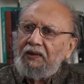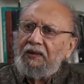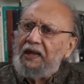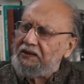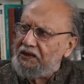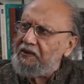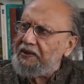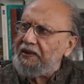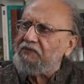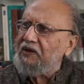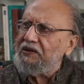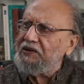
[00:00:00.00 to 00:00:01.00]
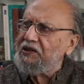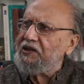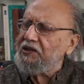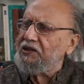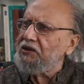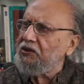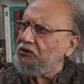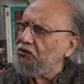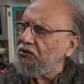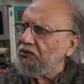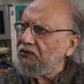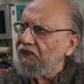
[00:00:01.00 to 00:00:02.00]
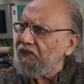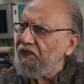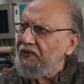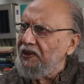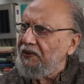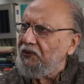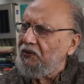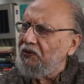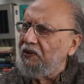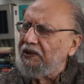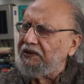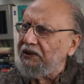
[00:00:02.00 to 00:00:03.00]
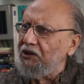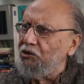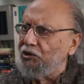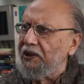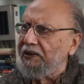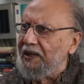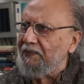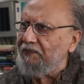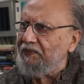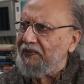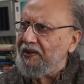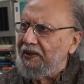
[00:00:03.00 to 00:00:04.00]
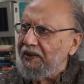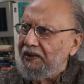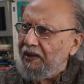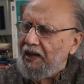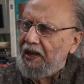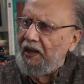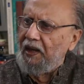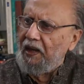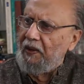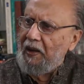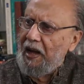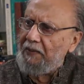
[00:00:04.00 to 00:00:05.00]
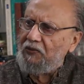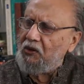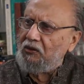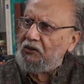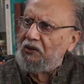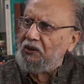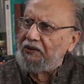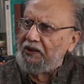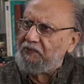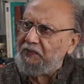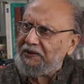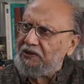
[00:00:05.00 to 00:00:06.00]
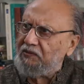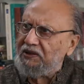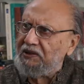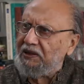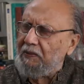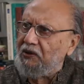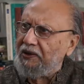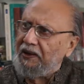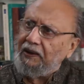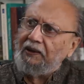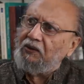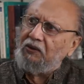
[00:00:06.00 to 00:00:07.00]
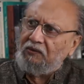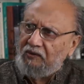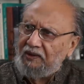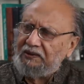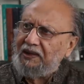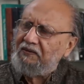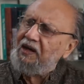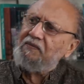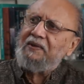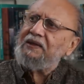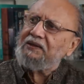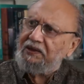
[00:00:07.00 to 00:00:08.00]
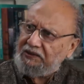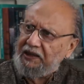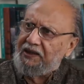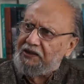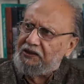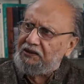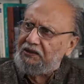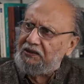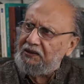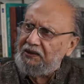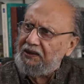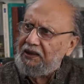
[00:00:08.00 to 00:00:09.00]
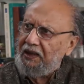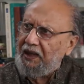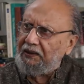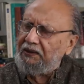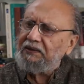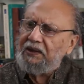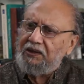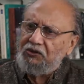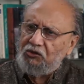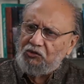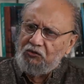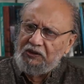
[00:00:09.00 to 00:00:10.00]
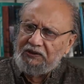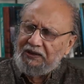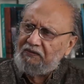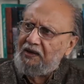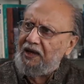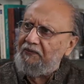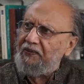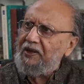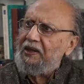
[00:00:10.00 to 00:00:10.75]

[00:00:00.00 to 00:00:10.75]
Yes, it will take one generation or two to disillusion them. Uh, I am not uh, pessimistic about it. Hindutva survived many such challenges and this challenge also will survive.